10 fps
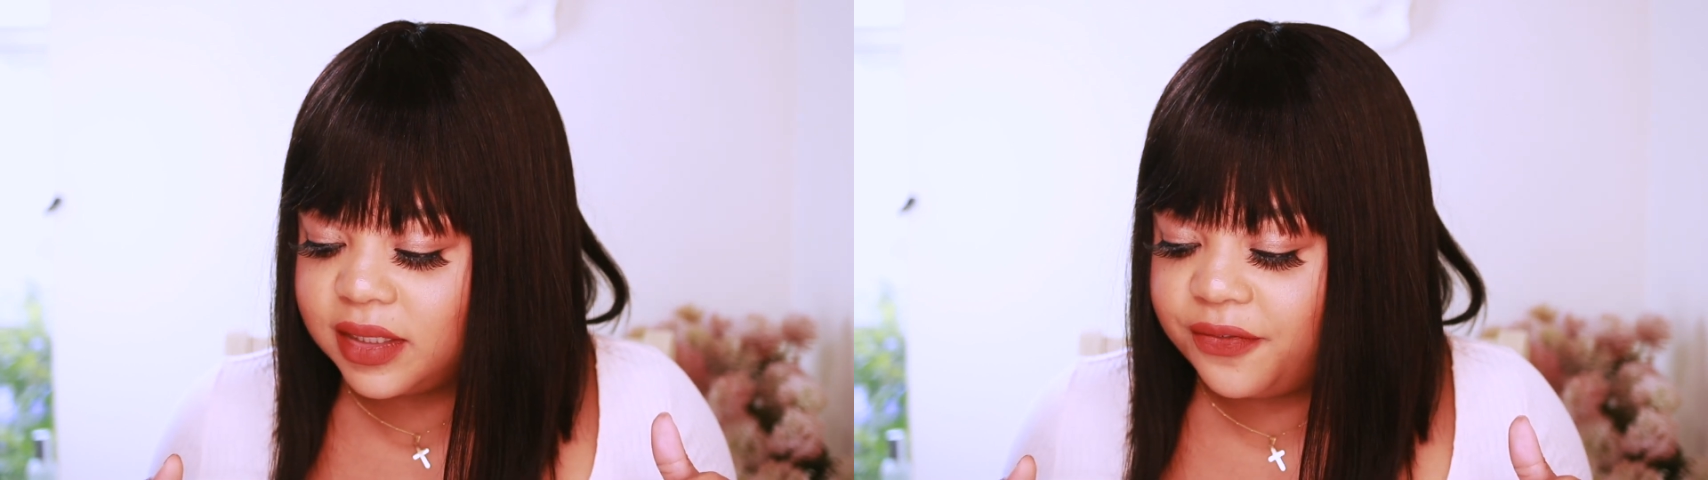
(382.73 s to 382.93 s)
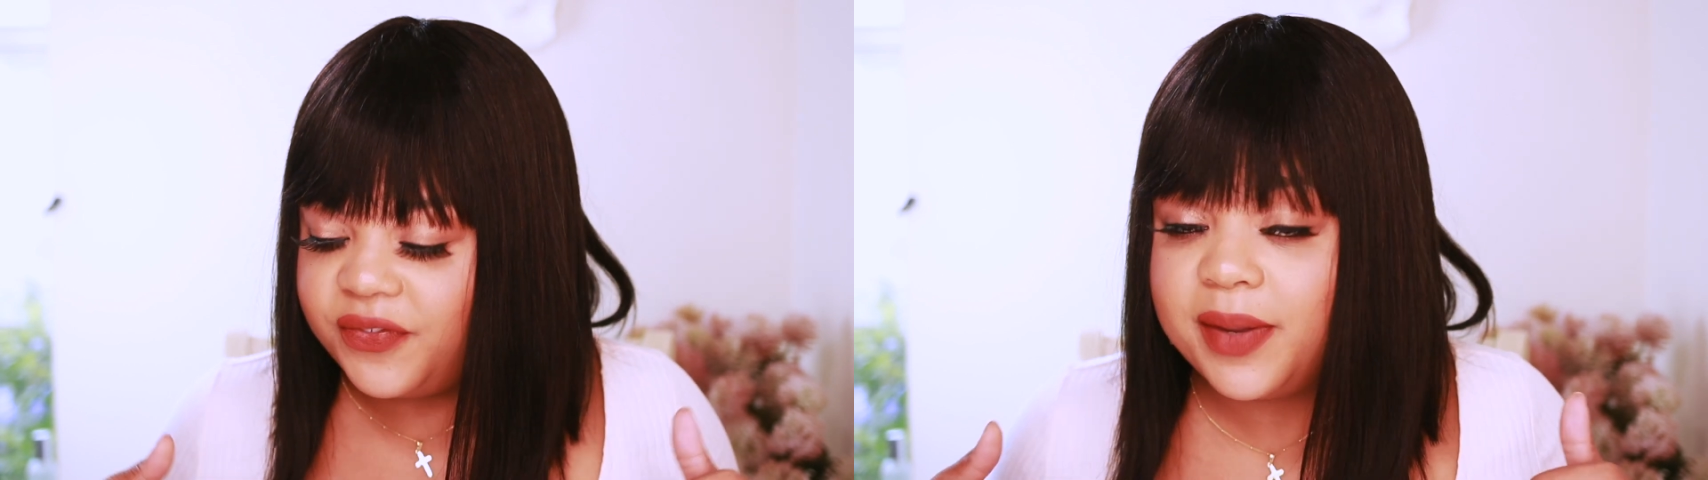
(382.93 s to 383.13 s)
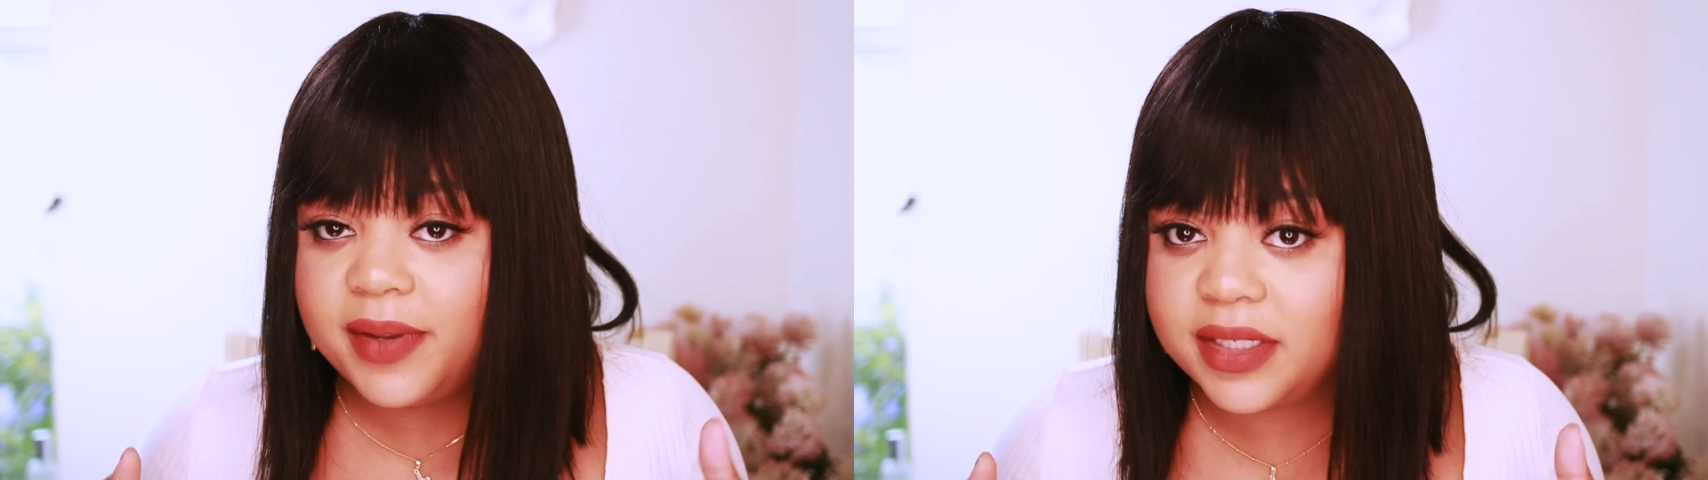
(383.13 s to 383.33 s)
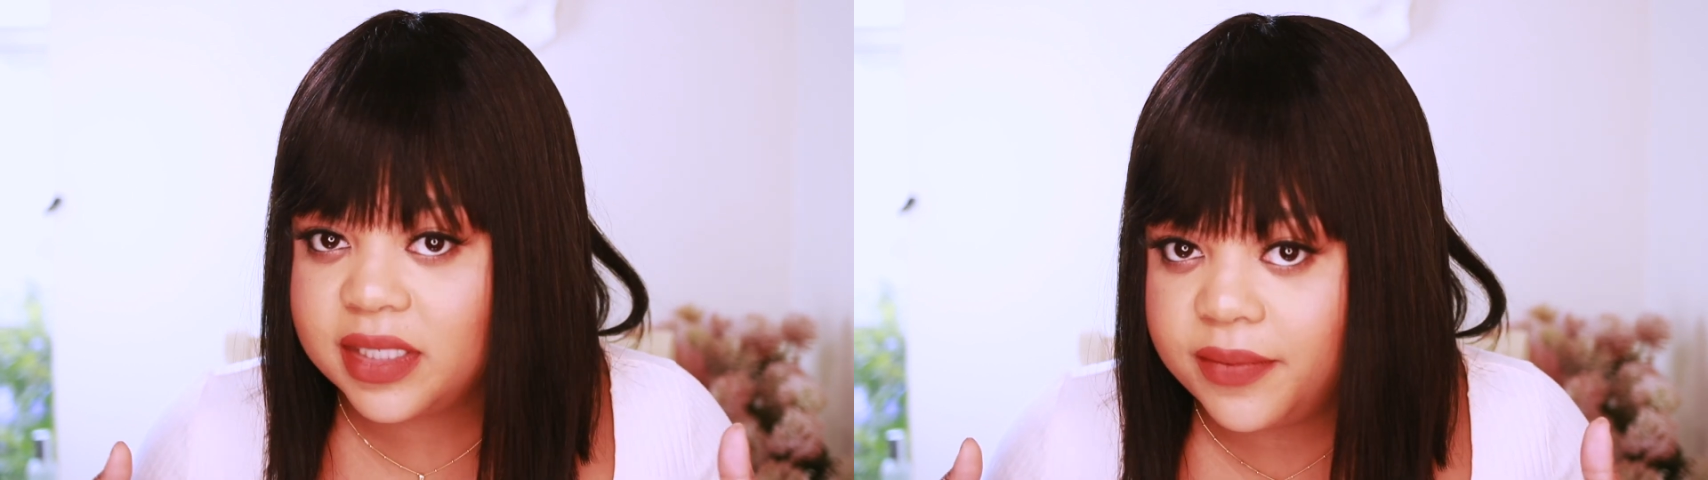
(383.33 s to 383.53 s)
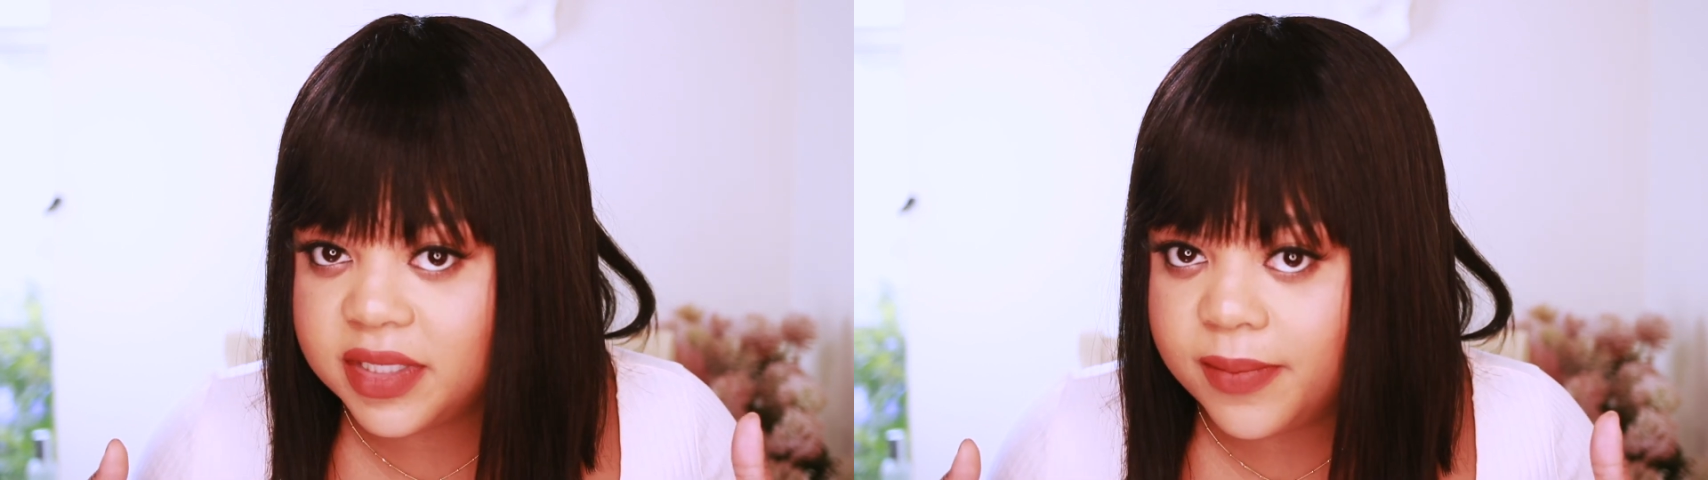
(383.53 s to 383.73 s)
a figment of
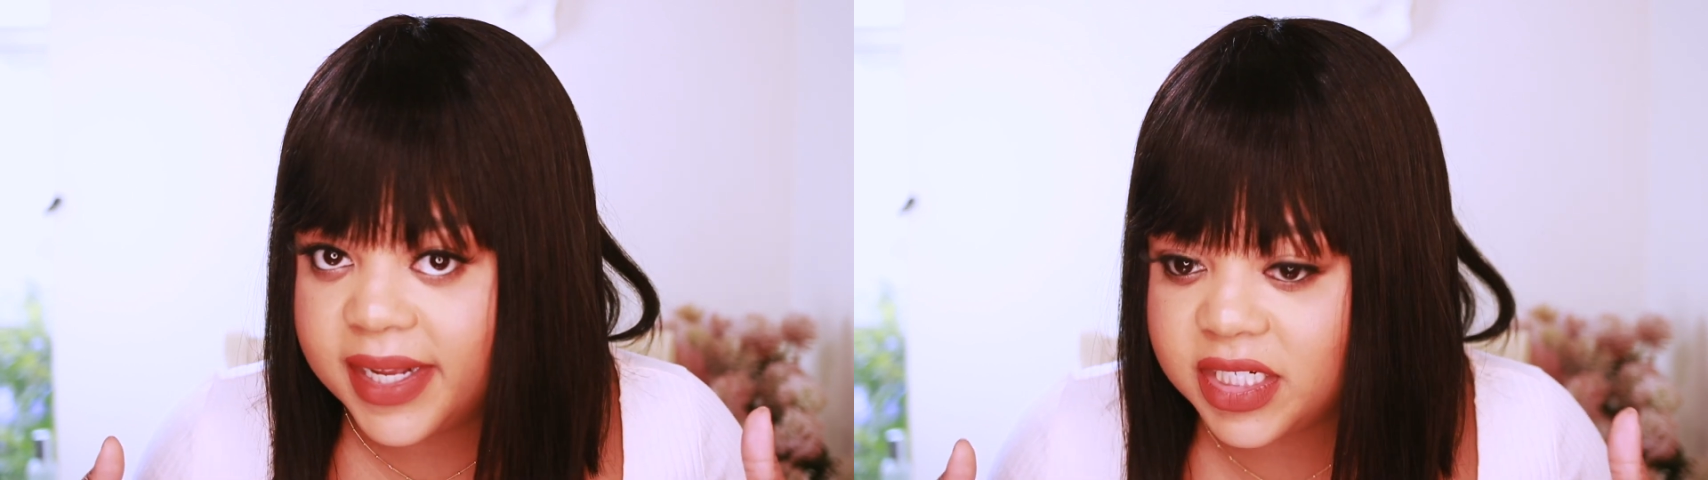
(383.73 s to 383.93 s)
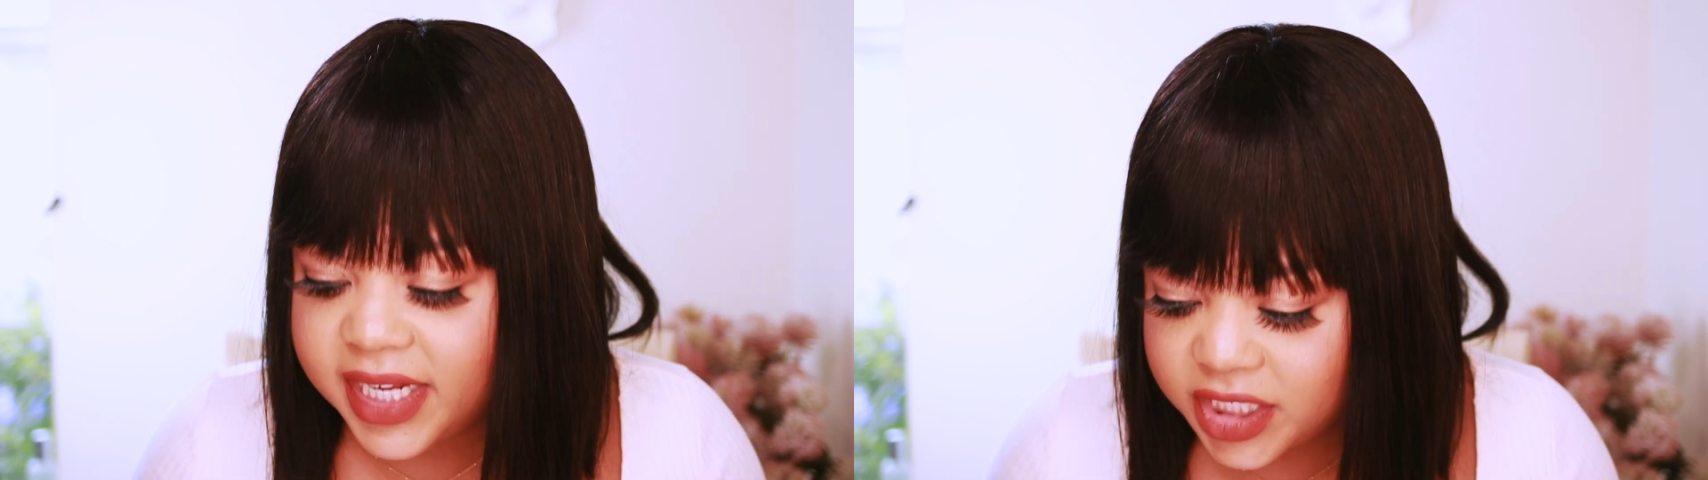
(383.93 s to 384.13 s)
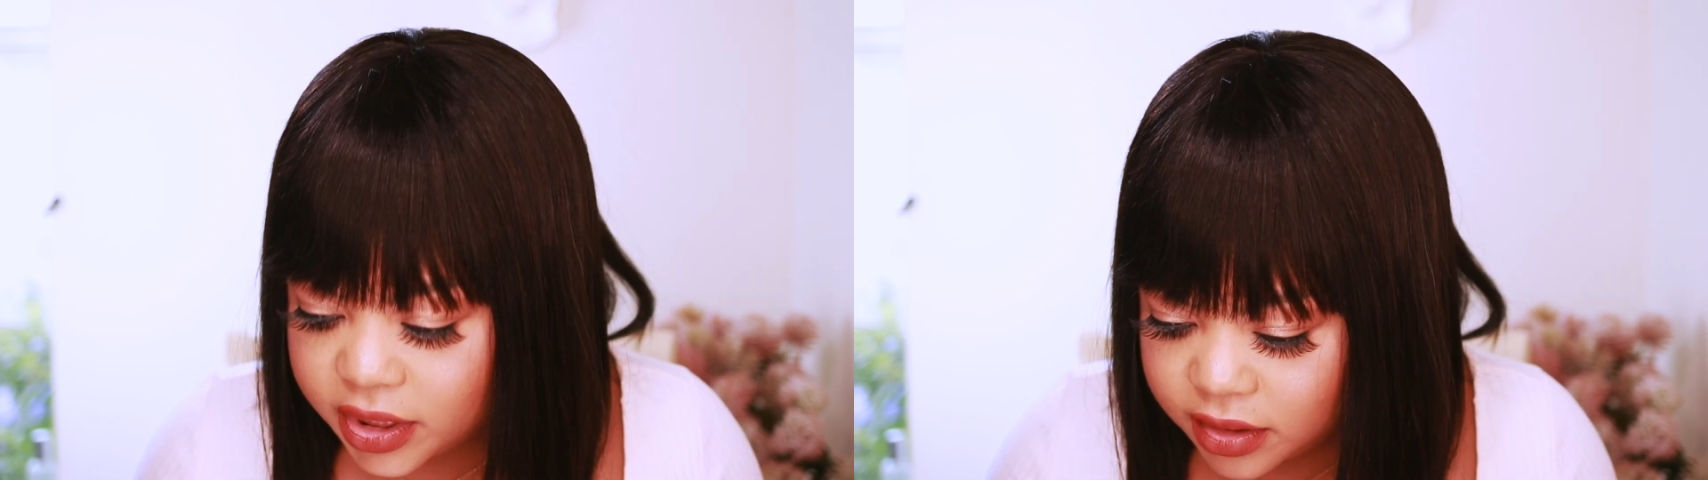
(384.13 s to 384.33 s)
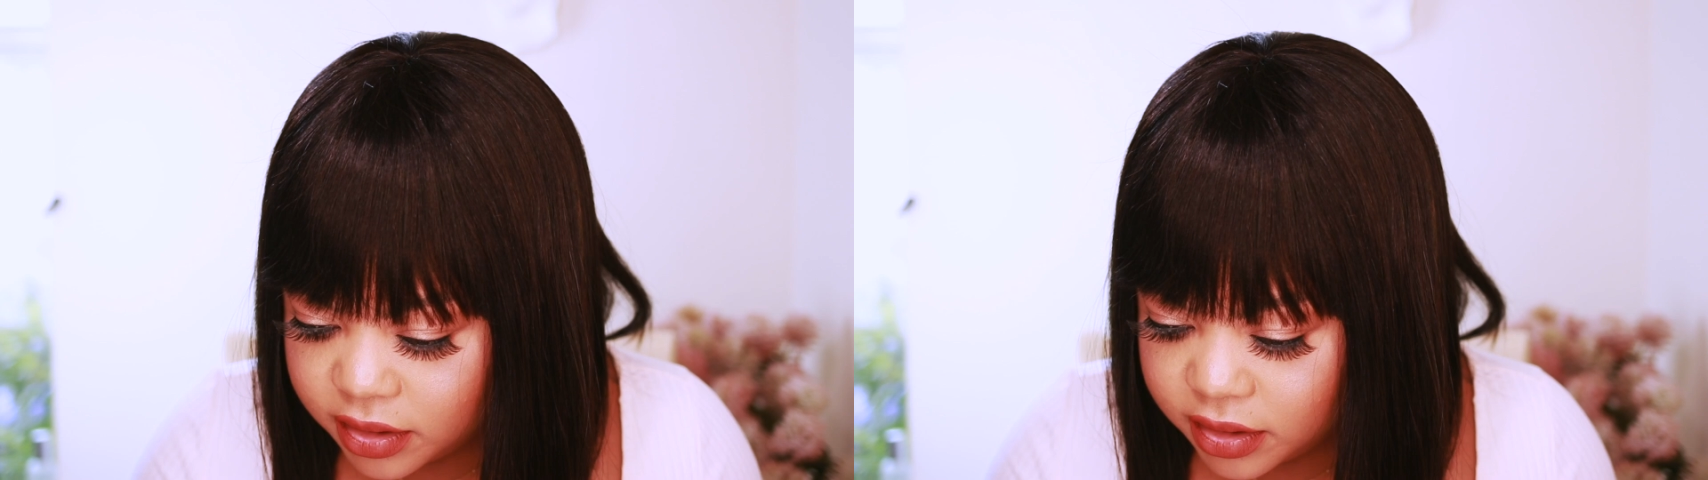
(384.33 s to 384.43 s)
someone's imagination.